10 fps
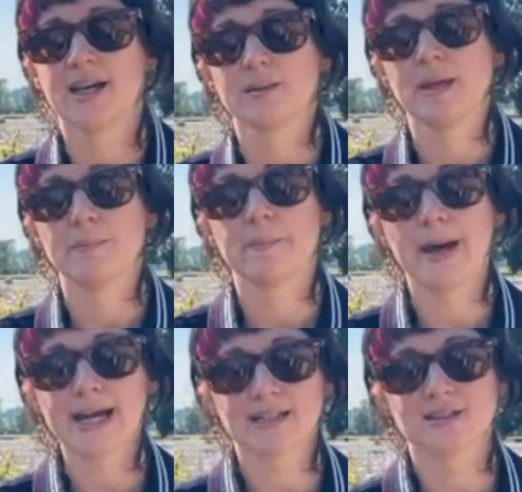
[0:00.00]
the men
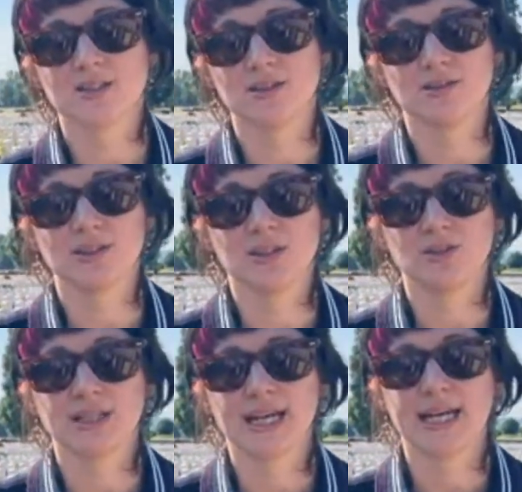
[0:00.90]
back to
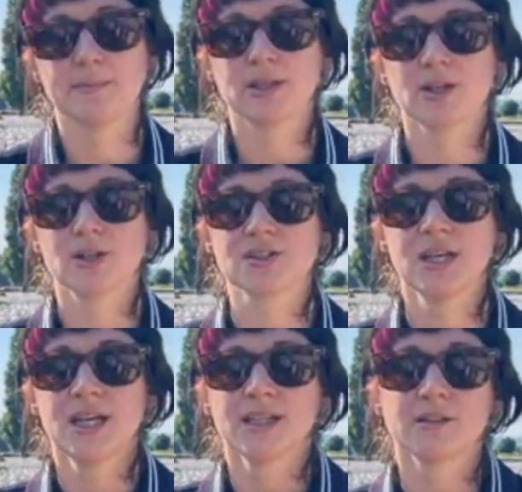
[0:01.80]
the UK, because
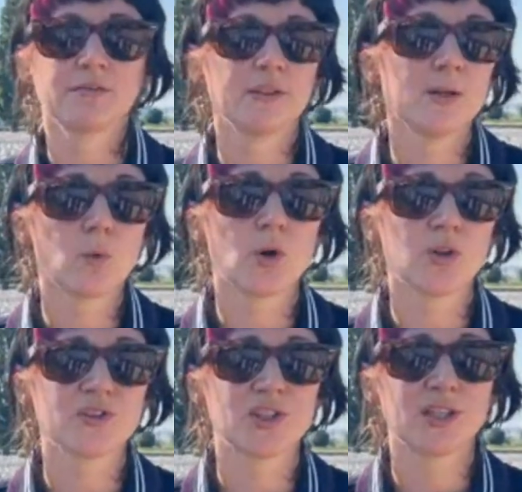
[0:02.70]
the fear
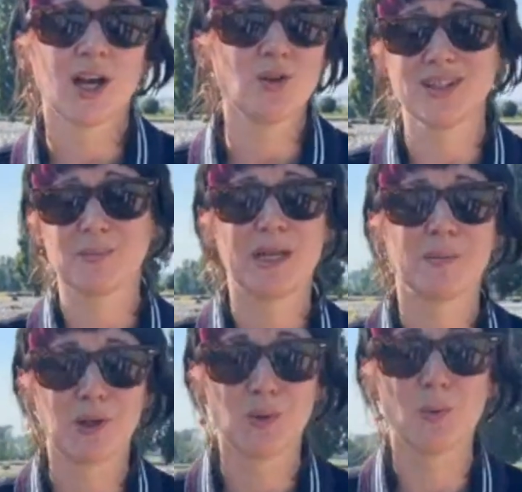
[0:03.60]
was that only the
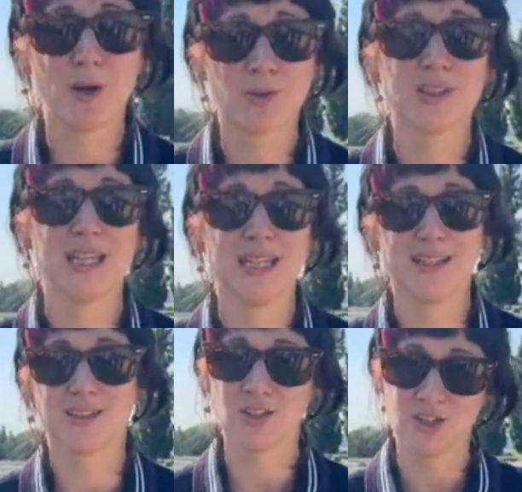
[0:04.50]
people who were wealthy
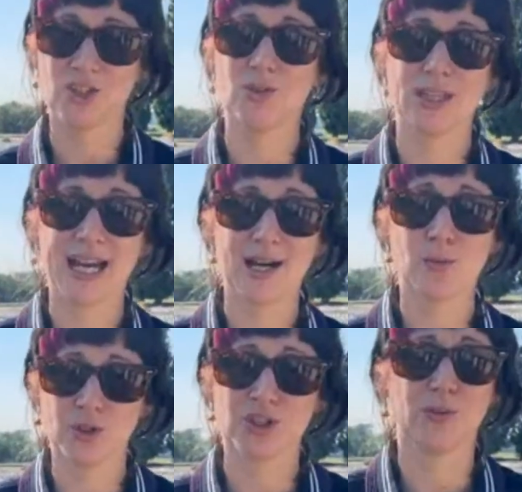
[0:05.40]
and could do that
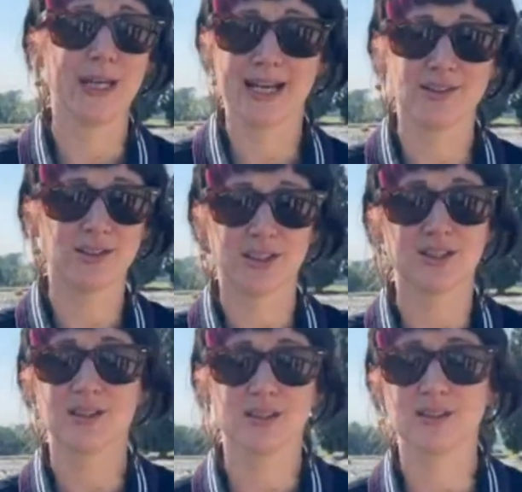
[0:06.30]
would do it, and that
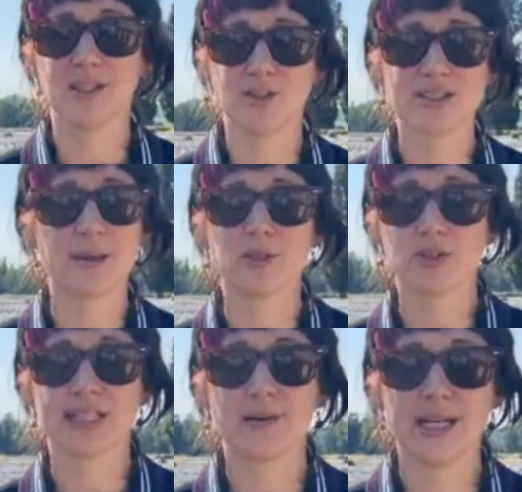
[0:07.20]
the
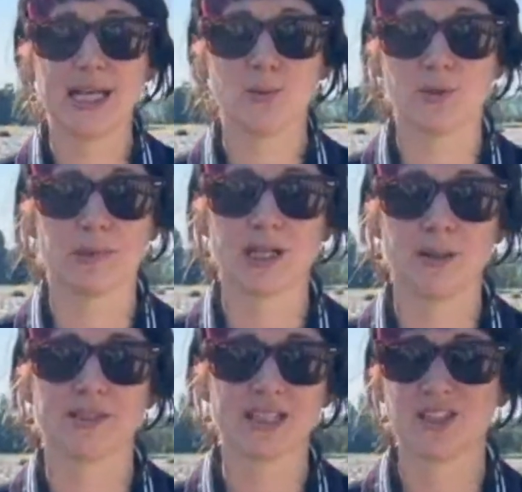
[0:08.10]
cemeteries out here would
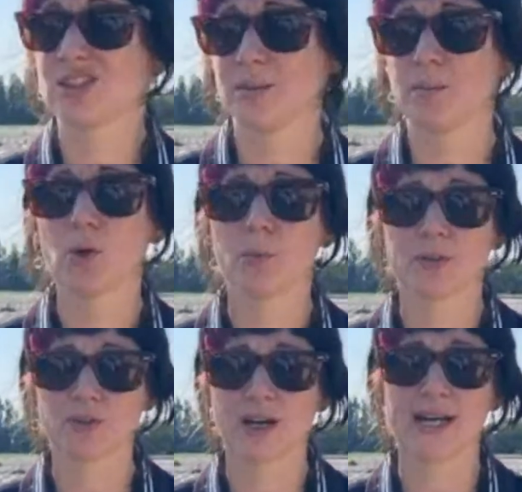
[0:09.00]
become essentially
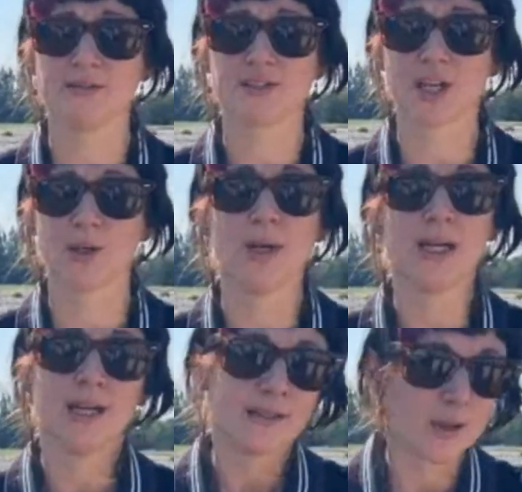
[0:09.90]
paupers' graves. So
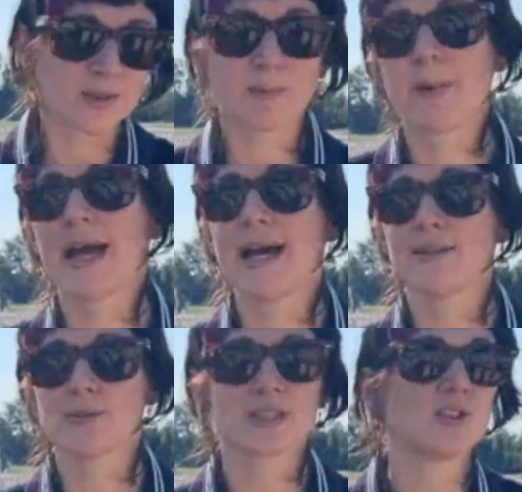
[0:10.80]
there was a
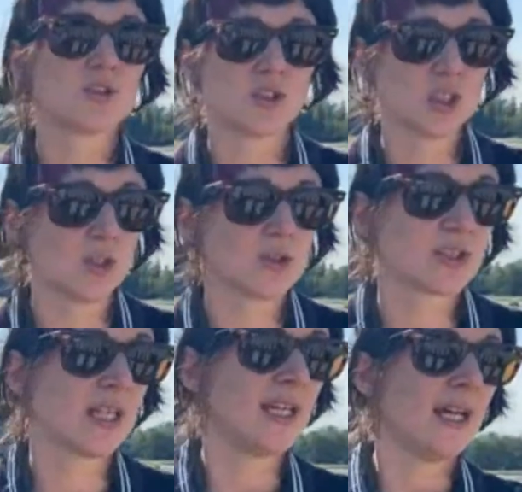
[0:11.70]
ban that was
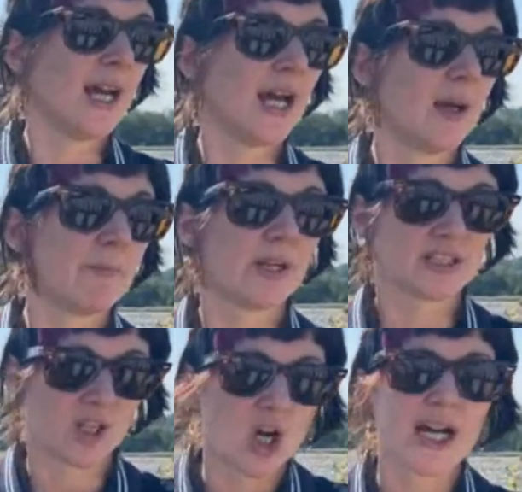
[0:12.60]
introduced, but
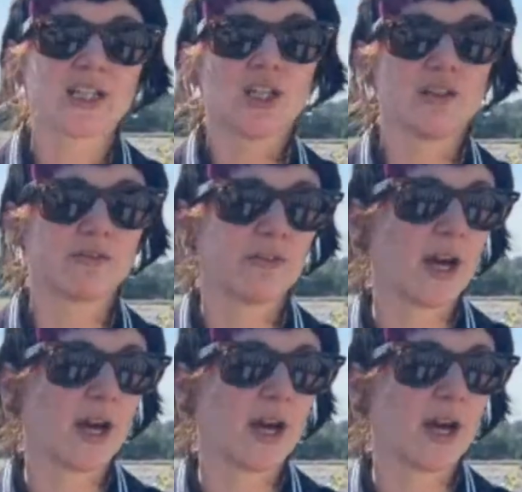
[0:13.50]
as a kind of